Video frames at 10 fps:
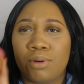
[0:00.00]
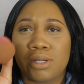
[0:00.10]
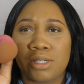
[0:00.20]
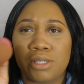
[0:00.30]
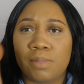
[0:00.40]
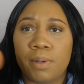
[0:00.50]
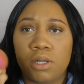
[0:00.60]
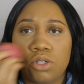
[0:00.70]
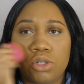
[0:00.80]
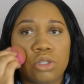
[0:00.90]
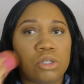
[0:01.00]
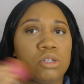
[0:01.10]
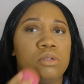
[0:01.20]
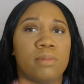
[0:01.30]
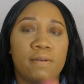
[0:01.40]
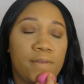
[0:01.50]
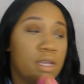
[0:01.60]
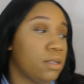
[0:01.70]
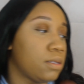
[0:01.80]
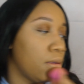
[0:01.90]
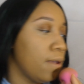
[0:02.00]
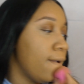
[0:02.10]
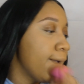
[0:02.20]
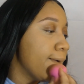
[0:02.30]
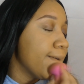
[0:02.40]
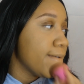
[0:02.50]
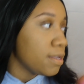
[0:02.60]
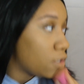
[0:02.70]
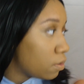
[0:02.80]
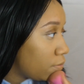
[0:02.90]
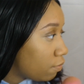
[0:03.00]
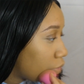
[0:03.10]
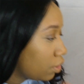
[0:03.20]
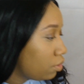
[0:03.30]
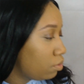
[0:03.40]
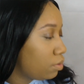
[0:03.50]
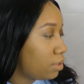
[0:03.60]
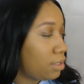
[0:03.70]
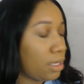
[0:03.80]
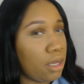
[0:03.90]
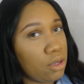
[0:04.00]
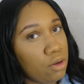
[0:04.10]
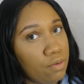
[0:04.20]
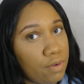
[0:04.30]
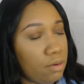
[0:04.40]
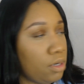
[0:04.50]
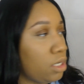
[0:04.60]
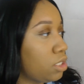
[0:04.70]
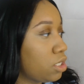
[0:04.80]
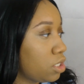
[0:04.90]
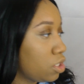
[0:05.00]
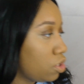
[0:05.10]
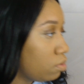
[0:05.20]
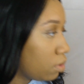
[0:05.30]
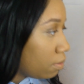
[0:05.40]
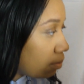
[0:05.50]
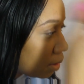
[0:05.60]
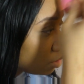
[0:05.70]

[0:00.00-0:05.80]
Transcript: sponge to do my face. So before you set your foundation, you want to make